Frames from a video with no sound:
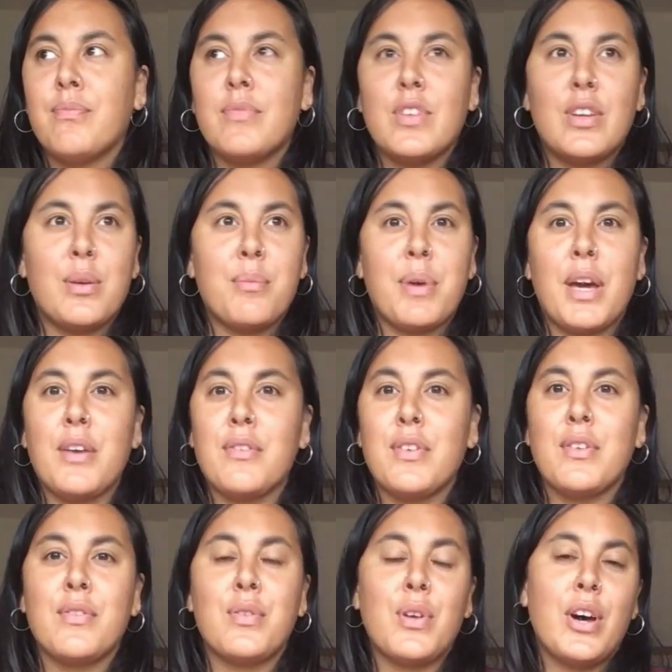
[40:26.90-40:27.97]
You can pay for
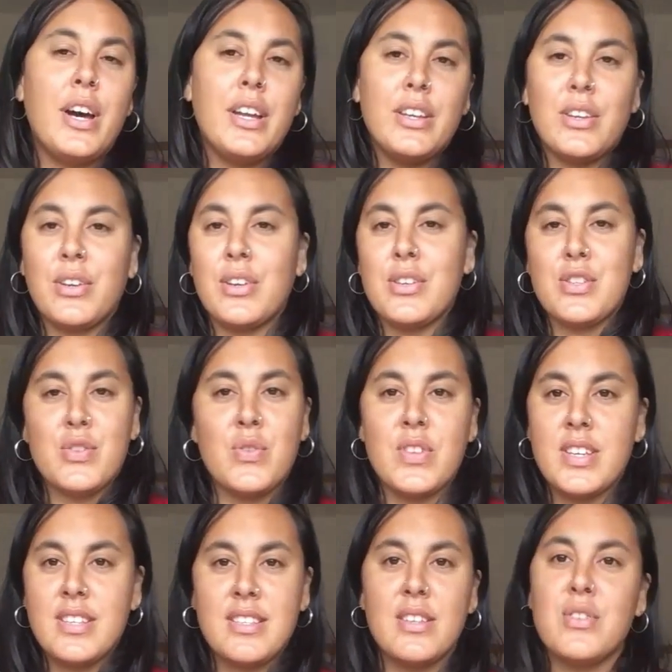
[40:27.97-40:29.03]
your fly and you can do
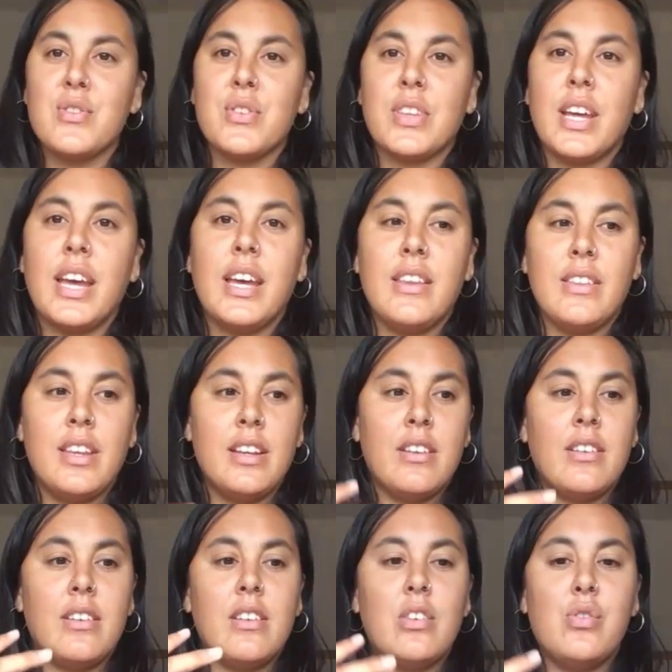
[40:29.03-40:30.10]
this and do that, and
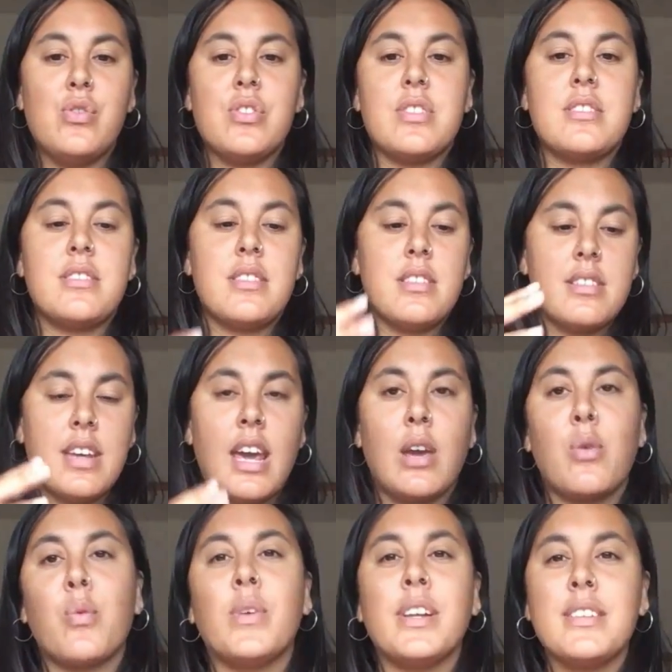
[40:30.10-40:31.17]
then you just
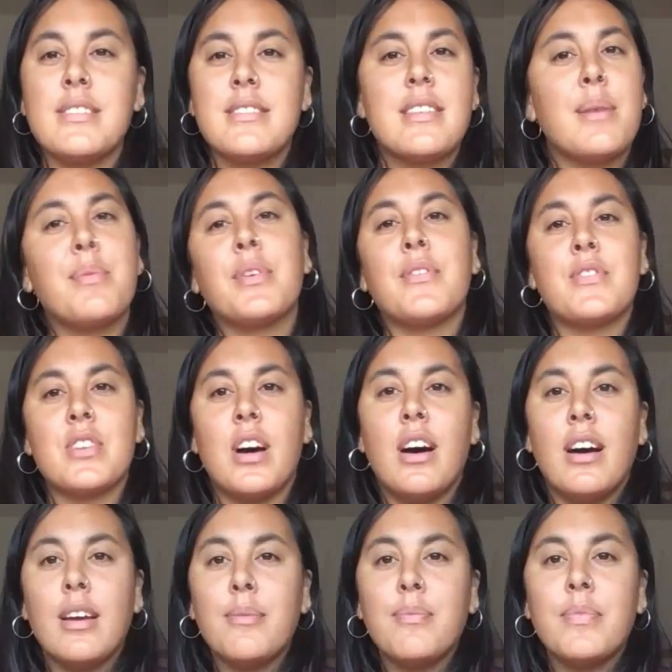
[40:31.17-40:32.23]
take one step at a
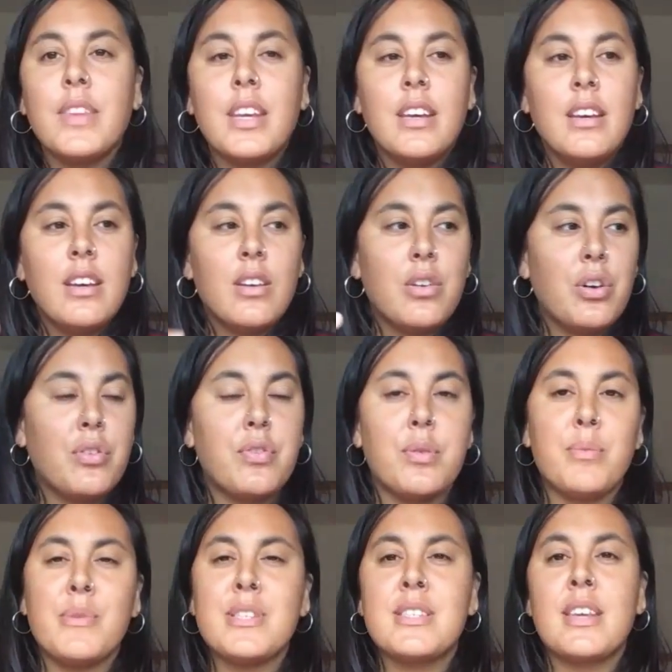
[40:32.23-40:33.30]
time, go
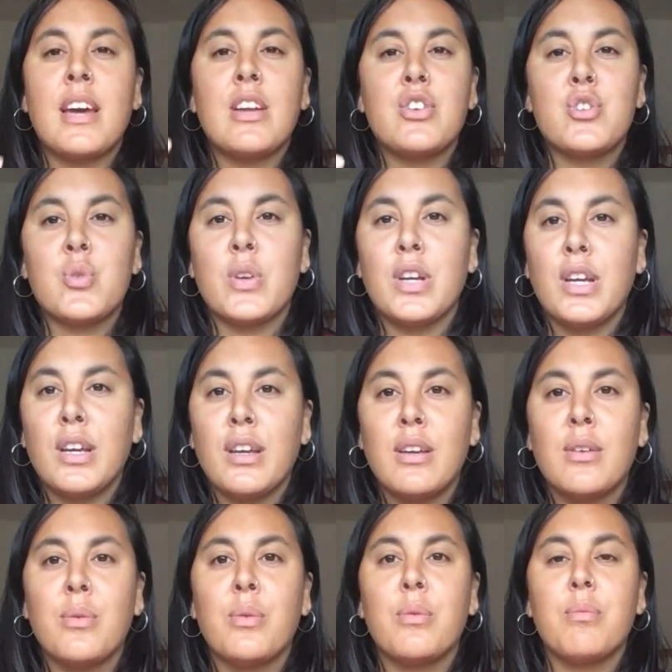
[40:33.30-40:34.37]
from this country,
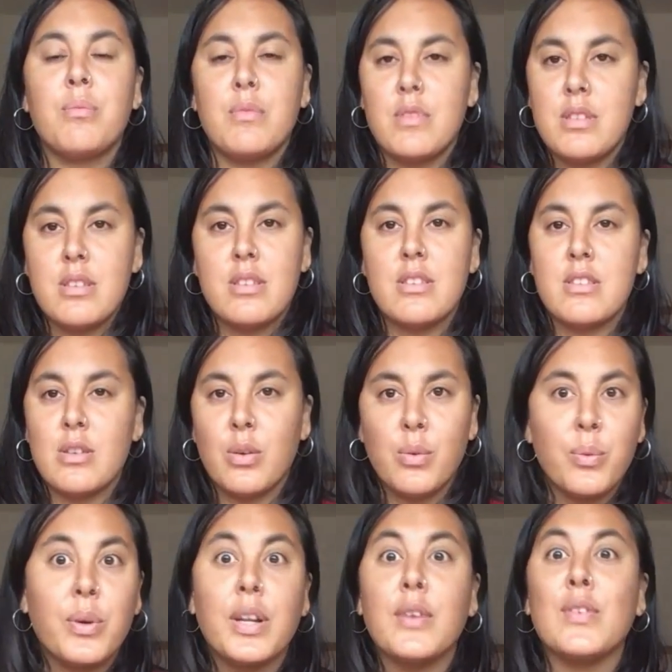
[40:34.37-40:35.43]

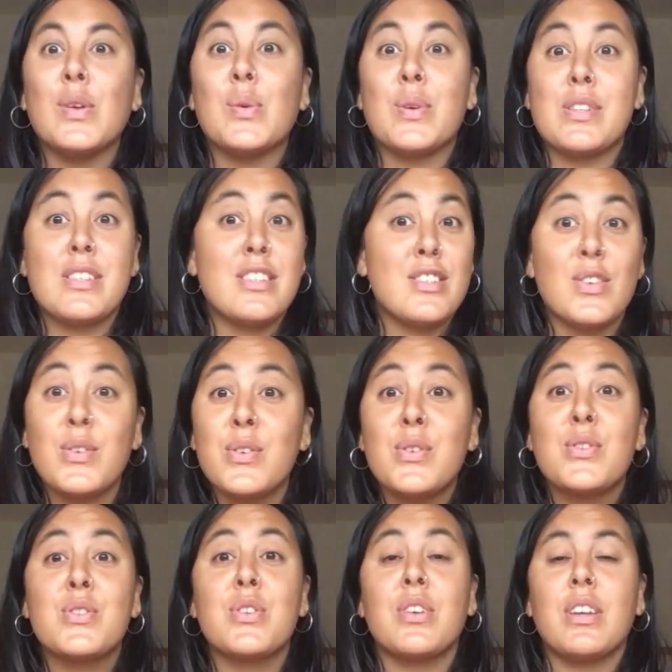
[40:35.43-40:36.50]
do whatever you want to
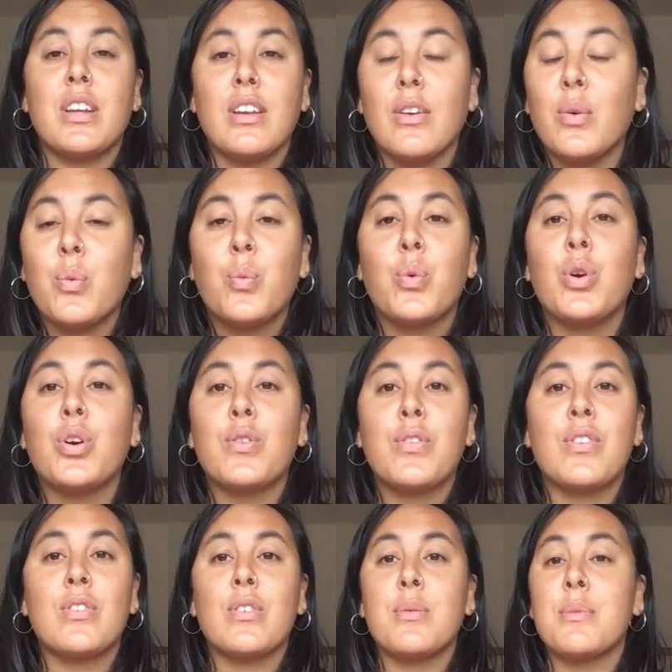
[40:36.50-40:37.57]
do, you know, work
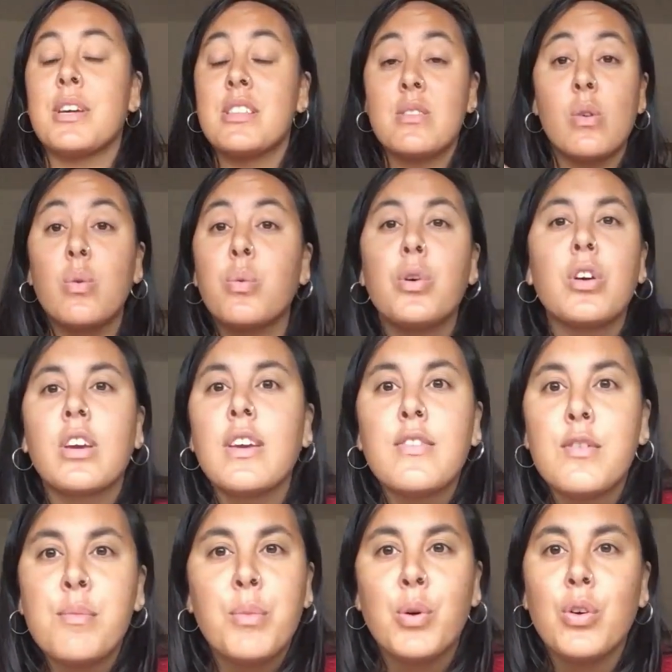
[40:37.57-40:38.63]
for 3 months or work
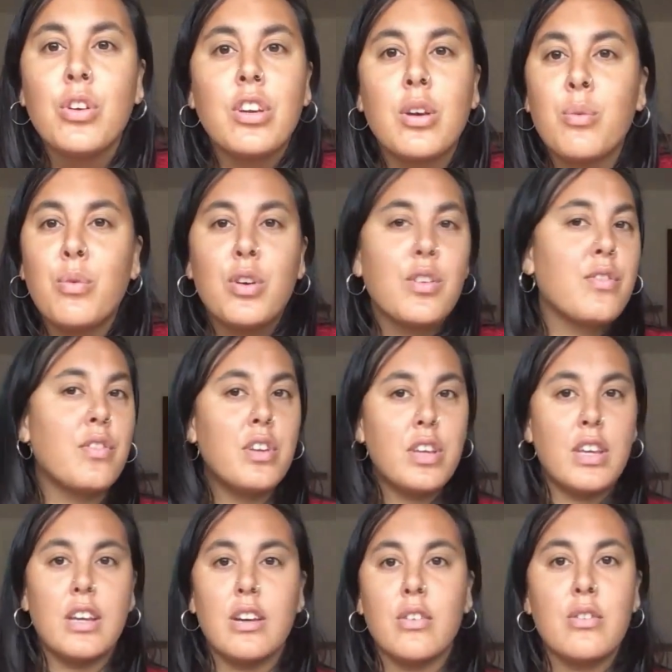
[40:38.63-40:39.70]
even more. You can work for a
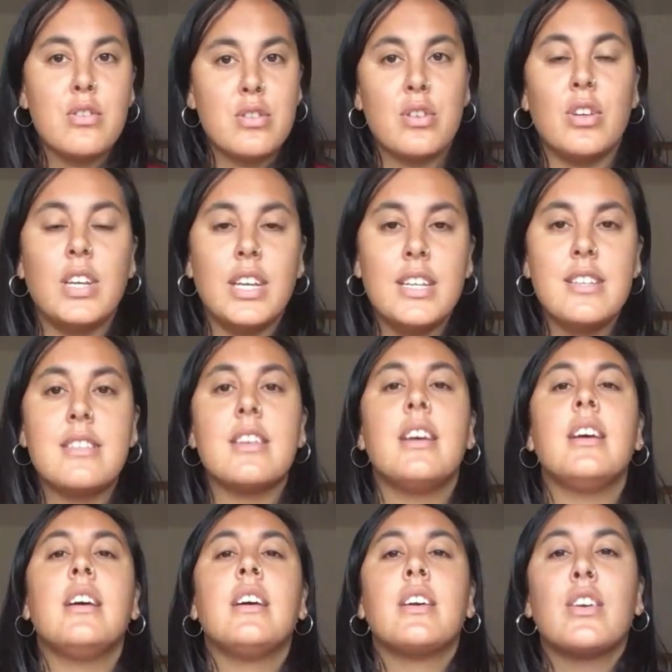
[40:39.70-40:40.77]
year or 2 years,
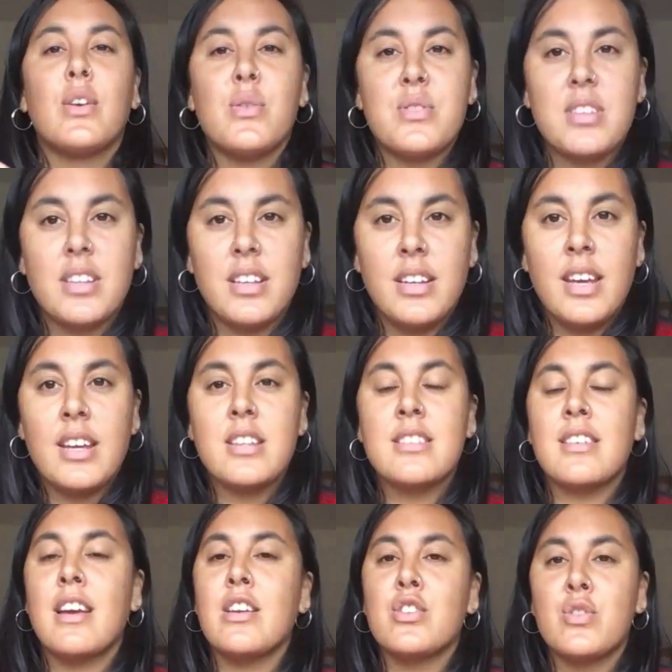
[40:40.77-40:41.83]
go to the next
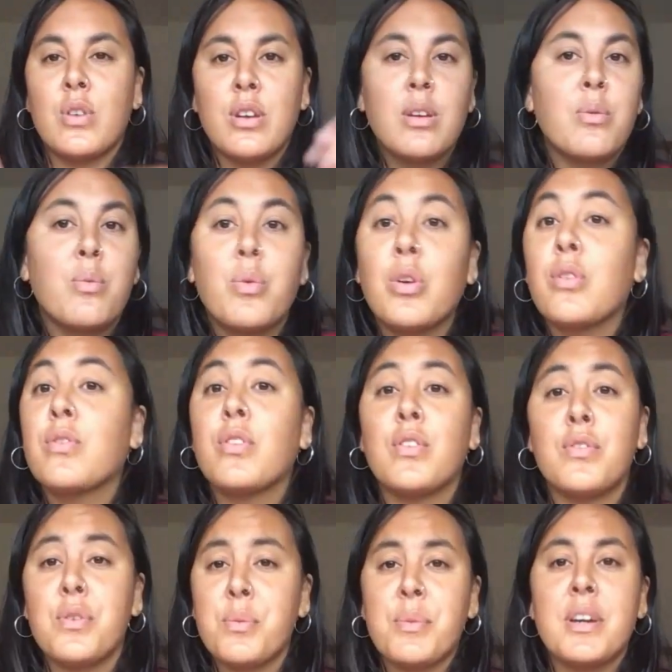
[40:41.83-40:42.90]
country, work for a
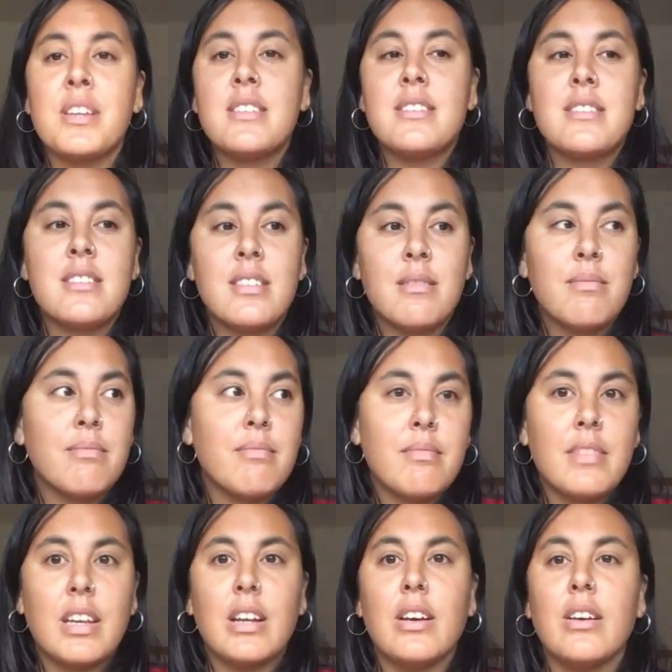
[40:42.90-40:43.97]
few months,
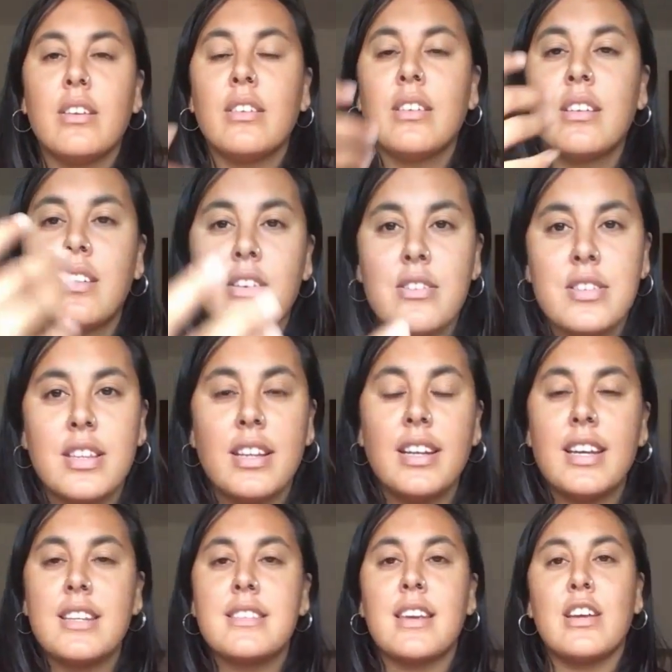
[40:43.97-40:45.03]
you know, go to the
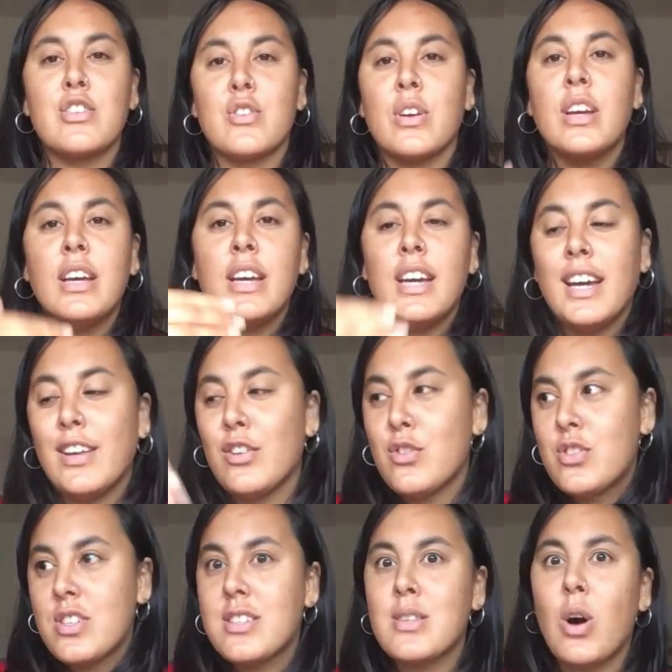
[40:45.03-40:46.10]
next country, and you're
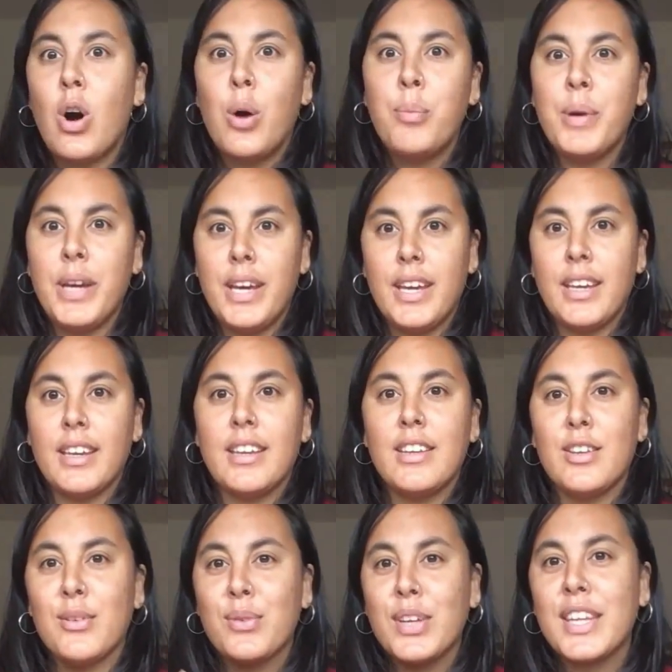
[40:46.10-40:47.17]
just hopping.
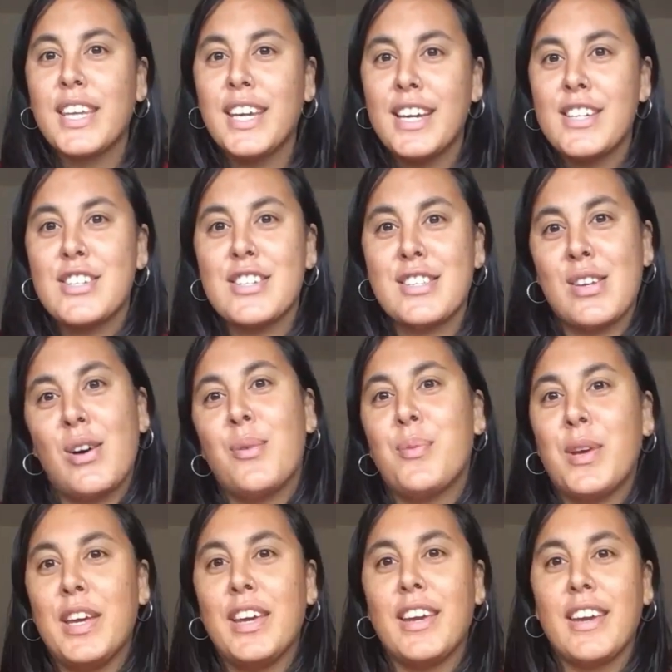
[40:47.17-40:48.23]
You really are just
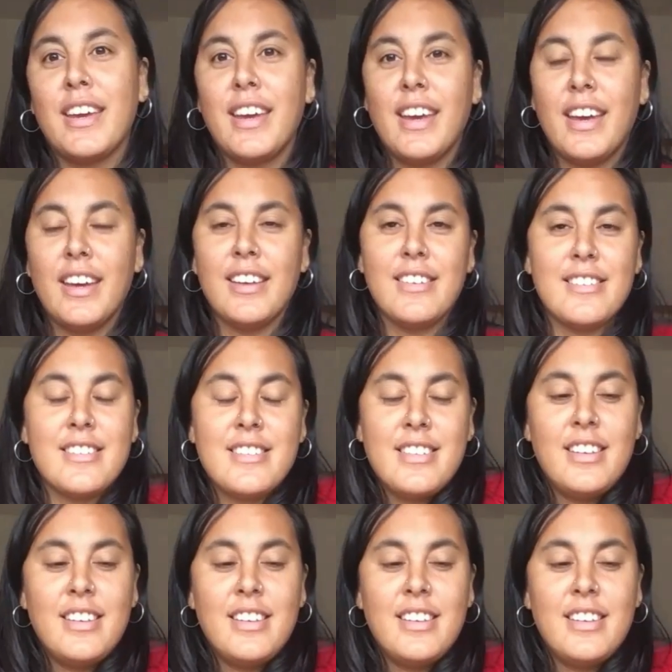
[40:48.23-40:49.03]
hopping, and